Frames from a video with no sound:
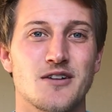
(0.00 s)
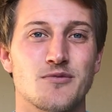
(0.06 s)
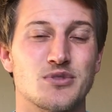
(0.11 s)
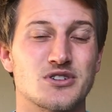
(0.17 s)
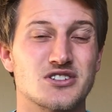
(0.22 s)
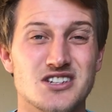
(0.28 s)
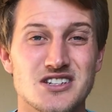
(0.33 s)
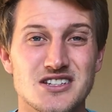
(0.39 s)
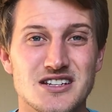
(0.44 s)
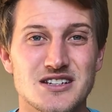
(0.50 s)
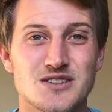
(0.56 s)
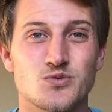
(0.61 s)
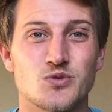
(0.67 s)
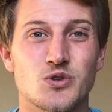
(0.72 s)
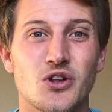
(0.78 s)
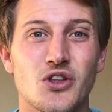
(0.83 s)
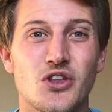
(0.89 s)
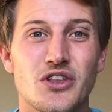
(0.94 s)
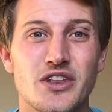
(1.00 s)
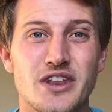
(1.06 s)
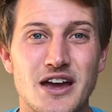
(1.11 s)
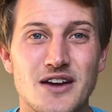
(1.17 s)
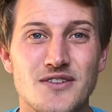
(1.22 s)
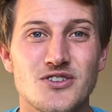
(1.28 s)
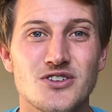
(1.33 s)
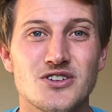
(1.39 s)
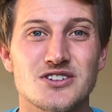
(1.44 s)
But Jesus will
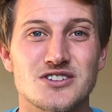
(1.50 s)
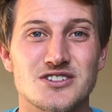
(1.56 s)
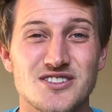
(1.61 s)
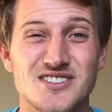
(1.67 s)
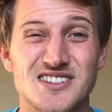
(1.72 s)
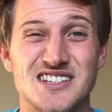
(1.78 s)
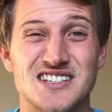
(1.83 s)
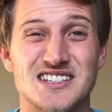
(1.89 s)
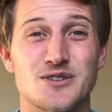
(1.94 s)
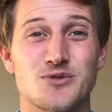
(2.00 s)
never do this.